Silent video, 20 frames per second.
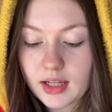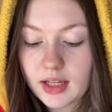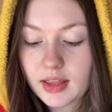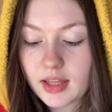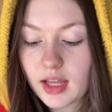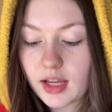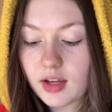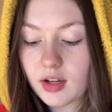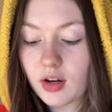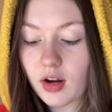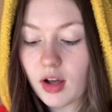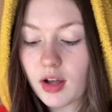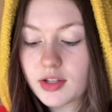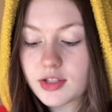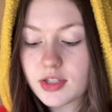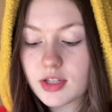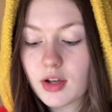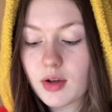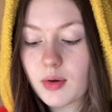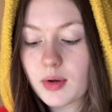they could
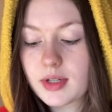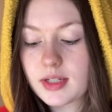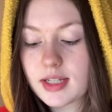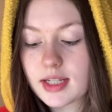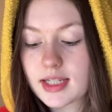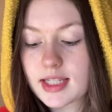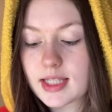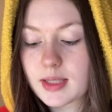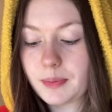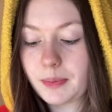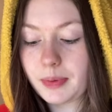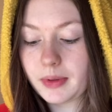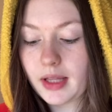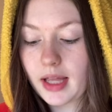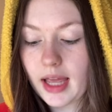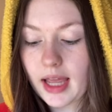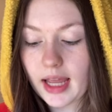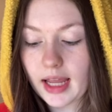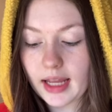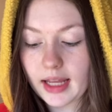also
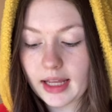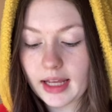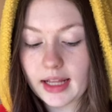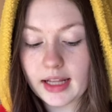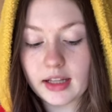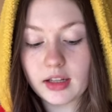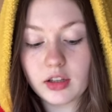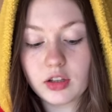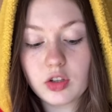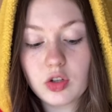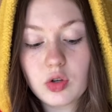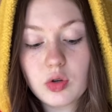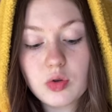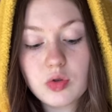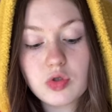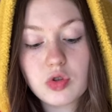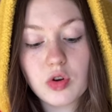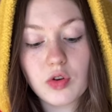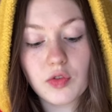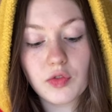display
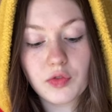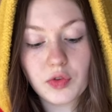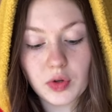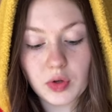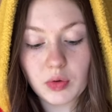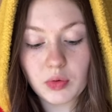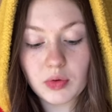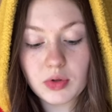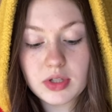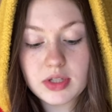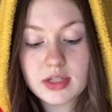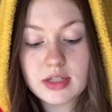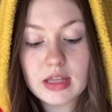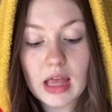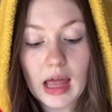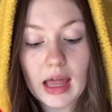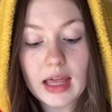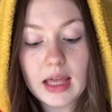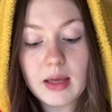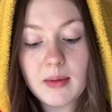illusion foods
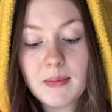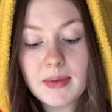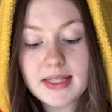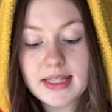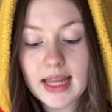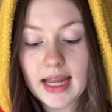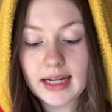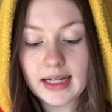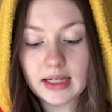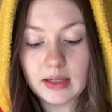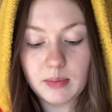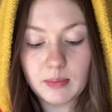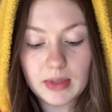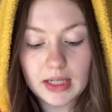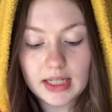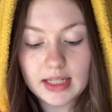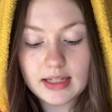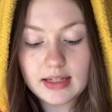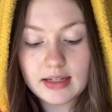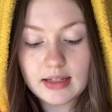that imitated
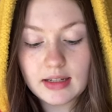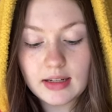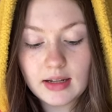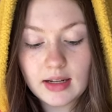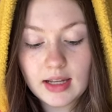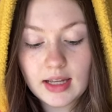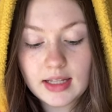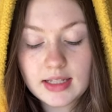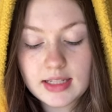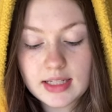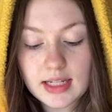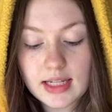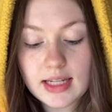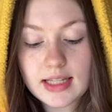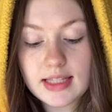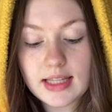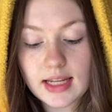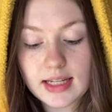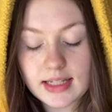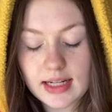meat,
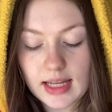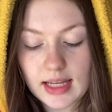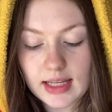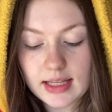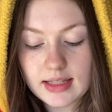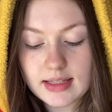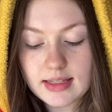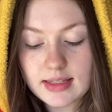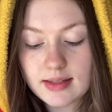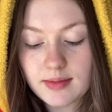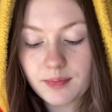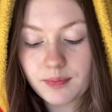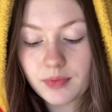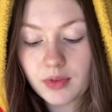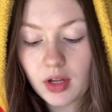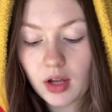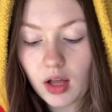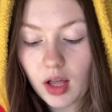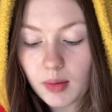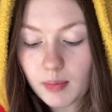cheese, and eggs.
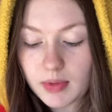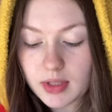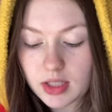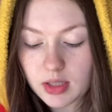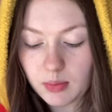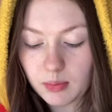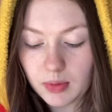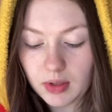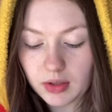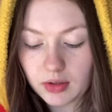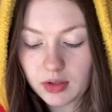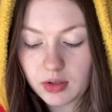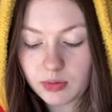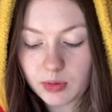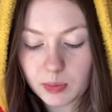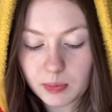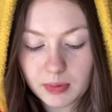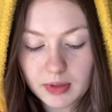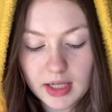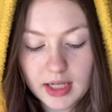Almond milk
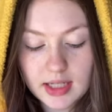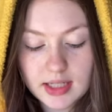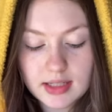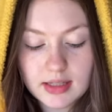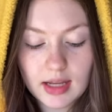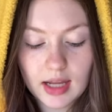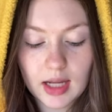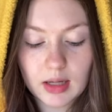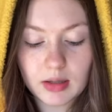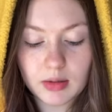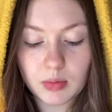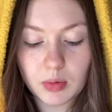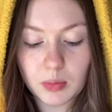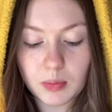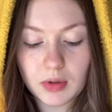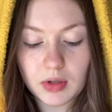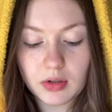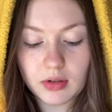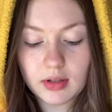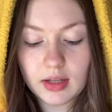replaced animal
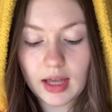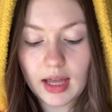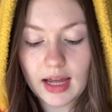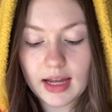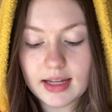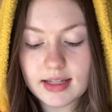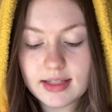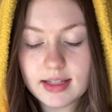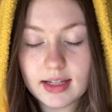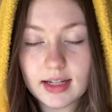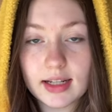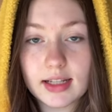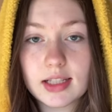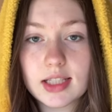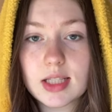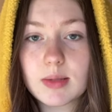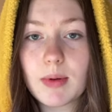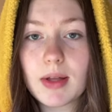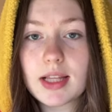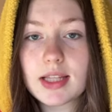milk as an
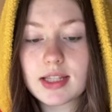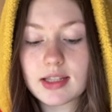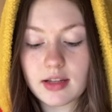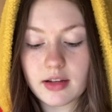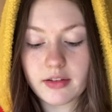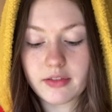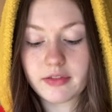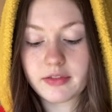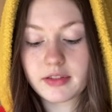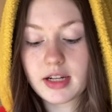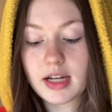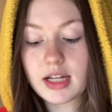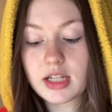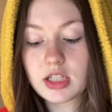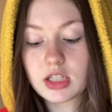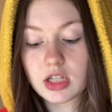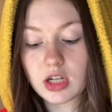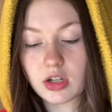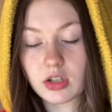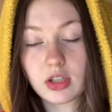expensive
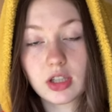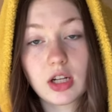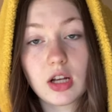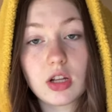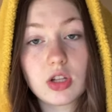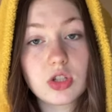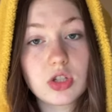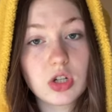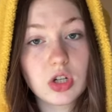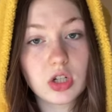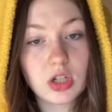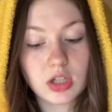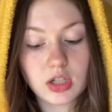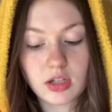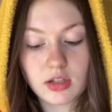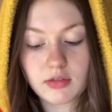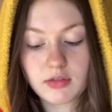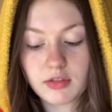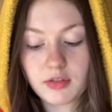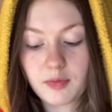non-dairy
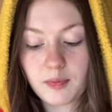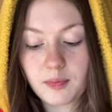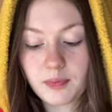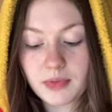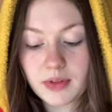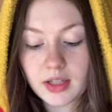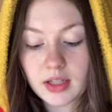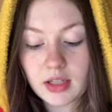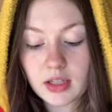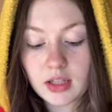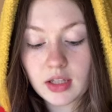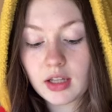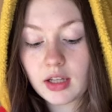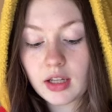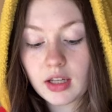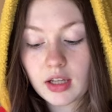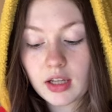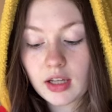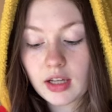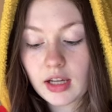alternative.
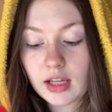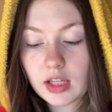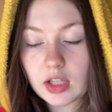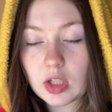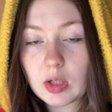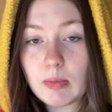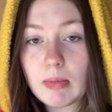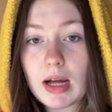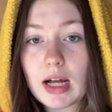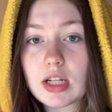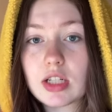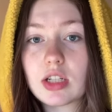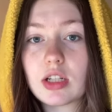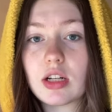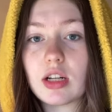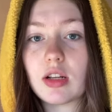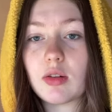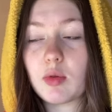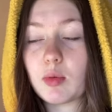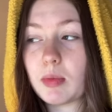I could imagine
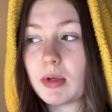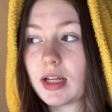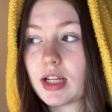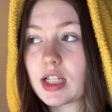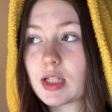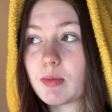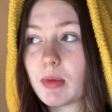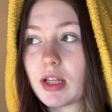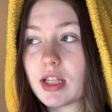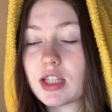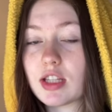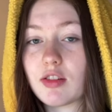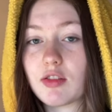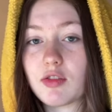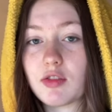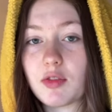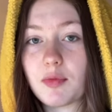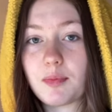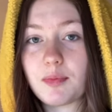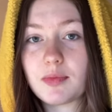it would be
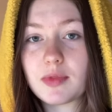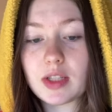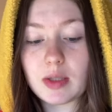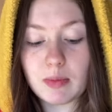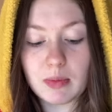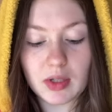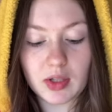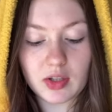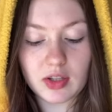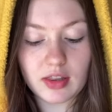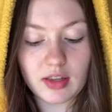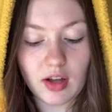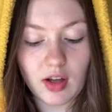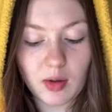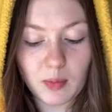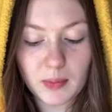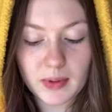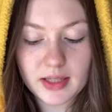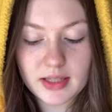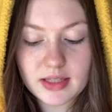expensive to milk the
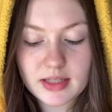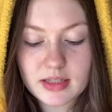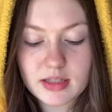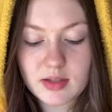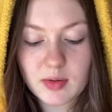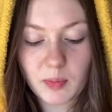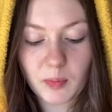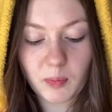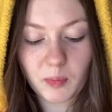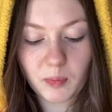almonds.